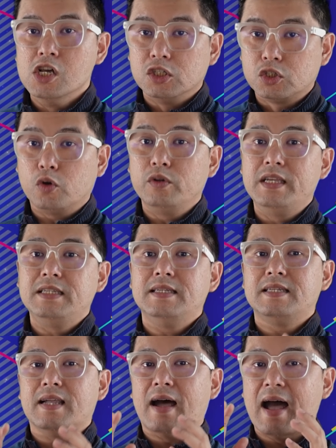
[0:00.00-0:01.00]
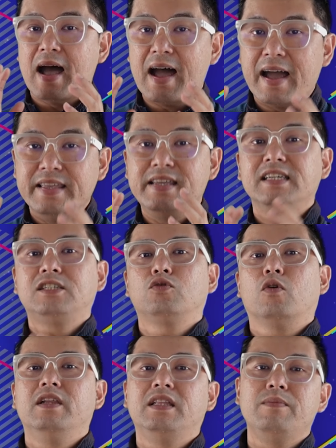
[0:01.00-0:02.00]
So this is the highest
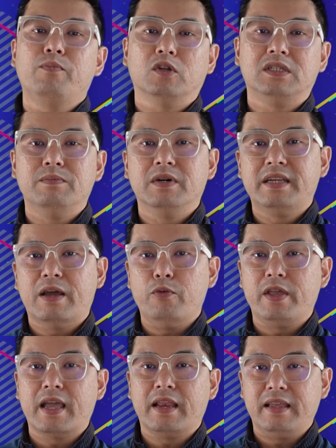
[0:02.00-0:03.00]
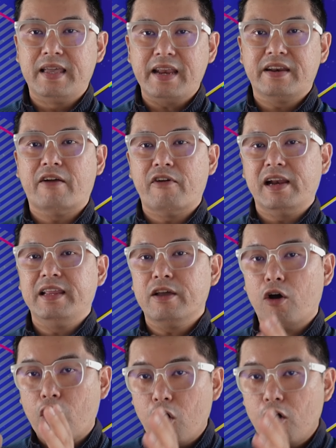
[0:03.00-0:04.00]
quality possible that we can get directly
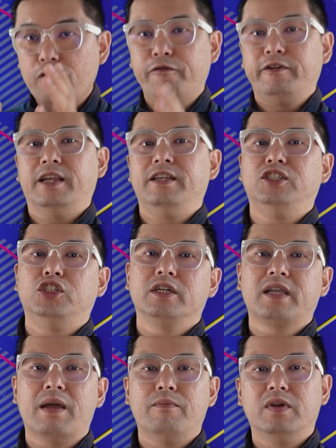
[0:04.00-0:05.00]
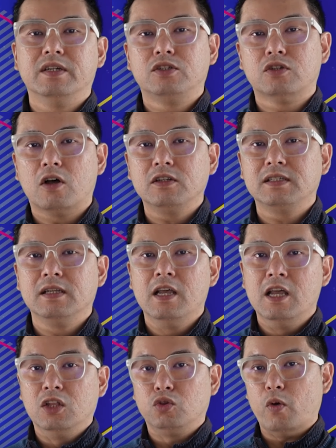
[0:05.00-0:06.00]
off the digital camera source
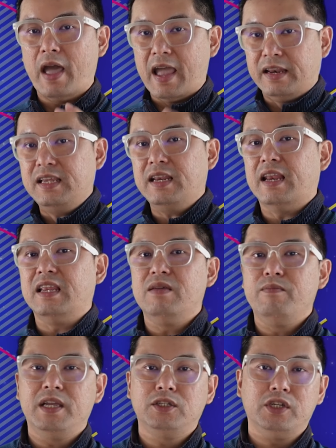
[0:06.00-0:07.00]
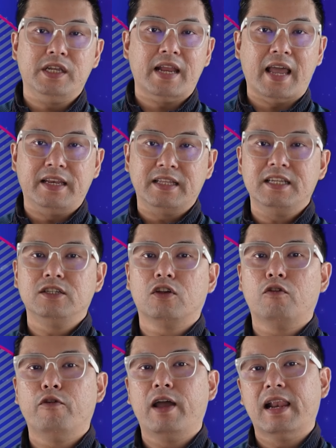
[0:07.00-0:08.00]
to edit an image in editing
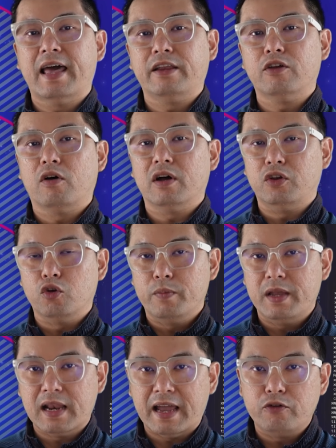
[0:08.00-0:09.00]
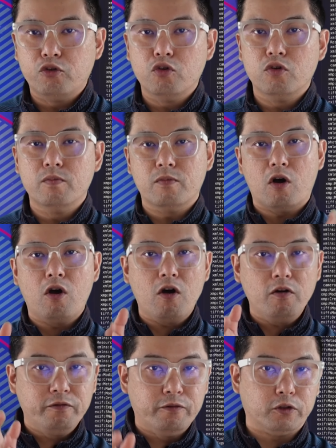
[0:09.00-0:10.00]
software like your Adobe Lightroom
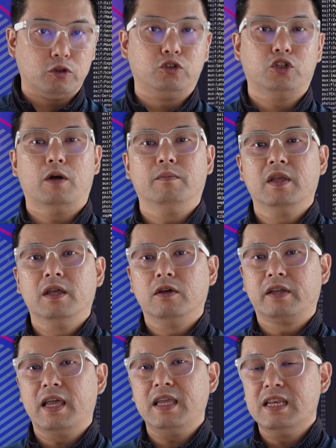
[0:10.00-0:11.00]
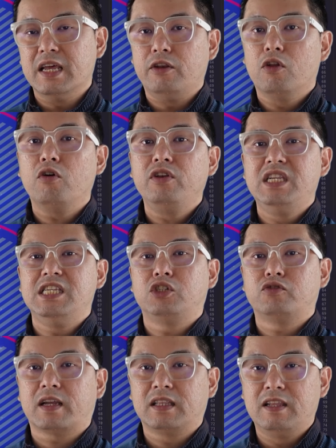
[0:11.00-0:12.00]
or Photoshop, okay, in a
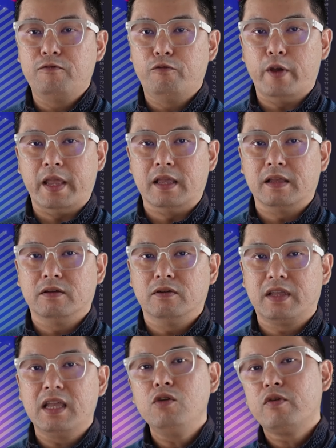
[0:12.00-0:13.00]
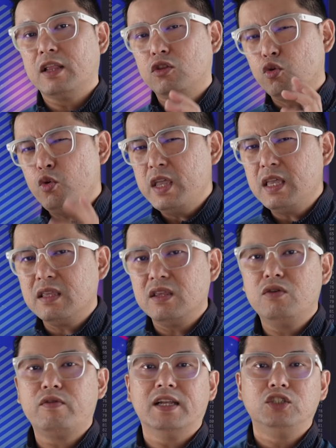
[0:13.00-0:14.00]
non-destructive way. Okay, you can tweak,
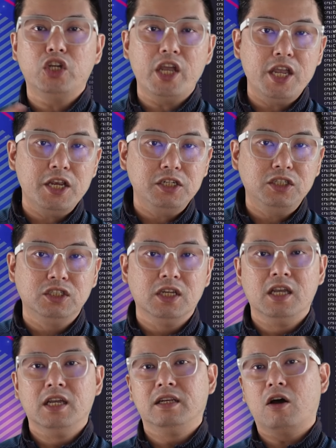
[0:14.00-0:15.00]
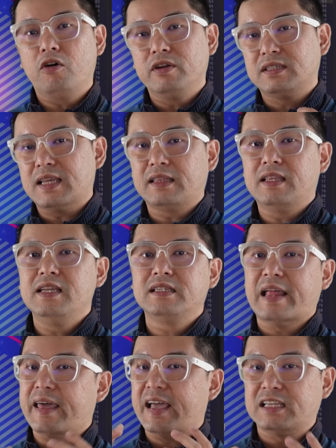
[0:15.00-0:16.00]
you can change all the
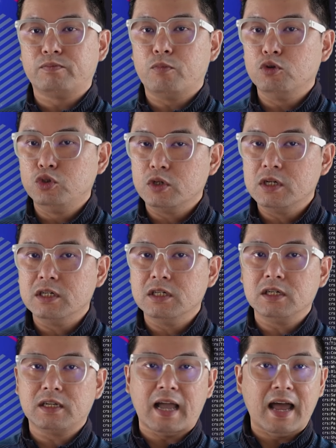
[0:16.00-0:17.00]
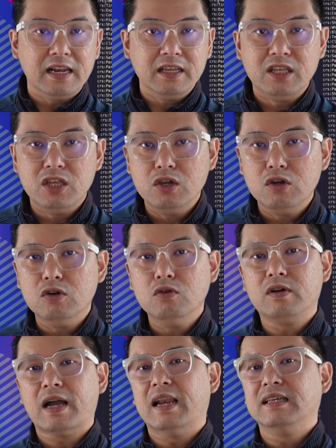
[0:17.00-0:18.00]
settings like exposure, color
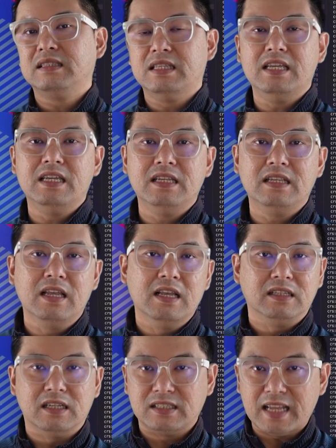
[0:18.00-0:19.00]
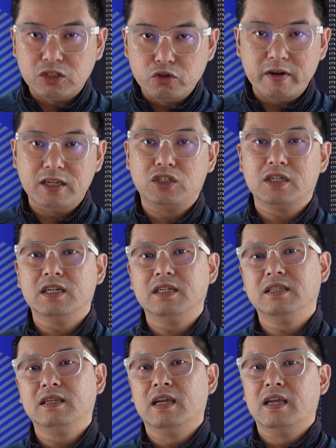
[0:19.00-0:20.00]
hue, color tint, the
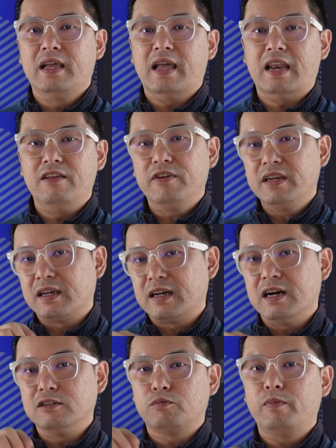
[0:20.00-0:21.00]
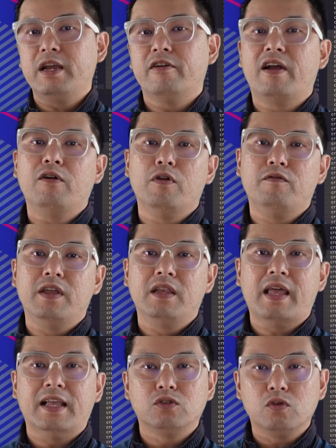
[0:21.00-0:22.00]
saturation, and even the curves, play around with it
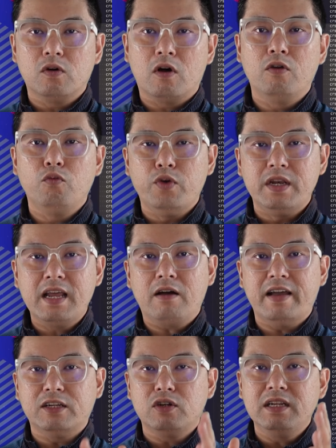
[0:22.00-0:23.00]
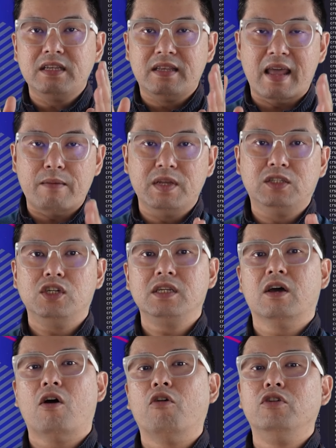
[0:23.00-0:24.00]
and so on without actually damaging
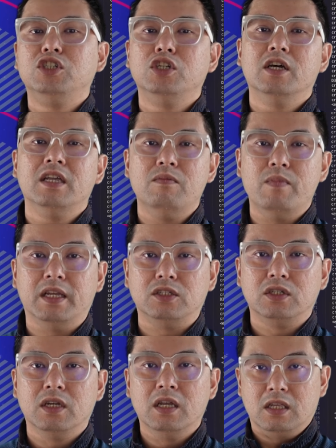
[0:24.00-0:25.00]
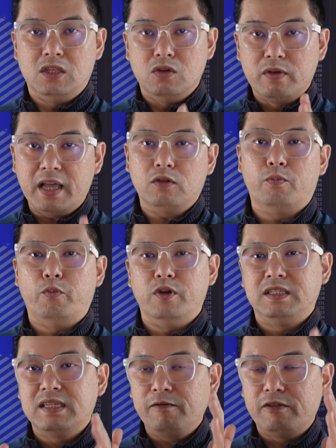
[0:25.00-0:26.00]
the original image. You get to
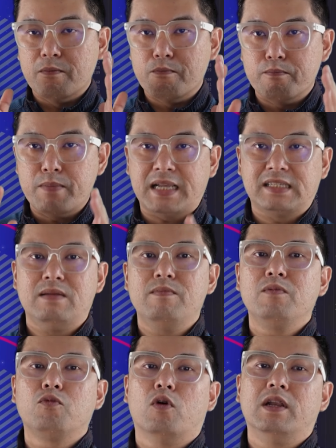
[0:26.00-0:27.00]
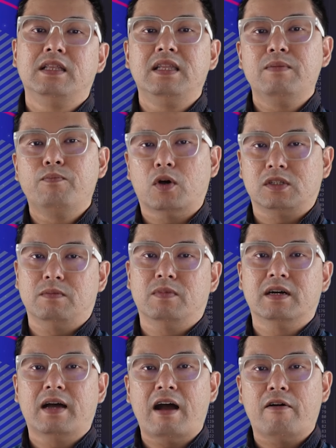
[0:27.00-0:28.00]
preserve the maximum quality
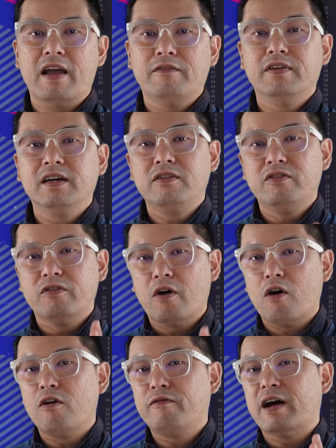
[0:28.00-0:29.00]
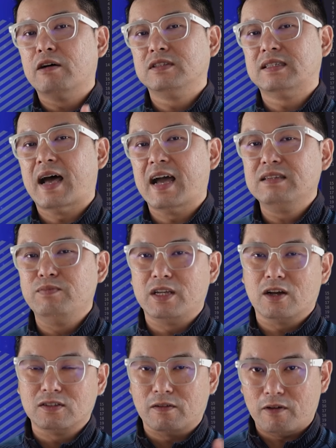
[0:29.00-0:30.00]
possible. However, raw file size,
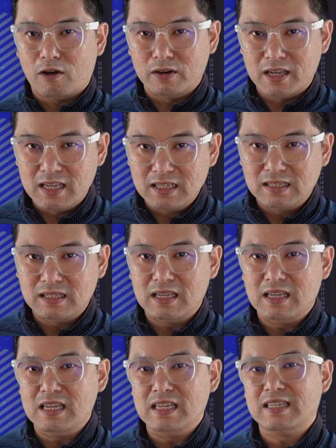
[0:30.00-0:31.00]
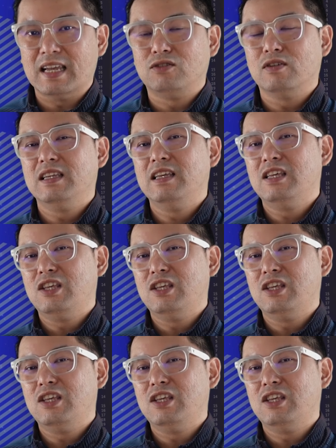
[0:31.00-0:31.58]
because of all this, is actually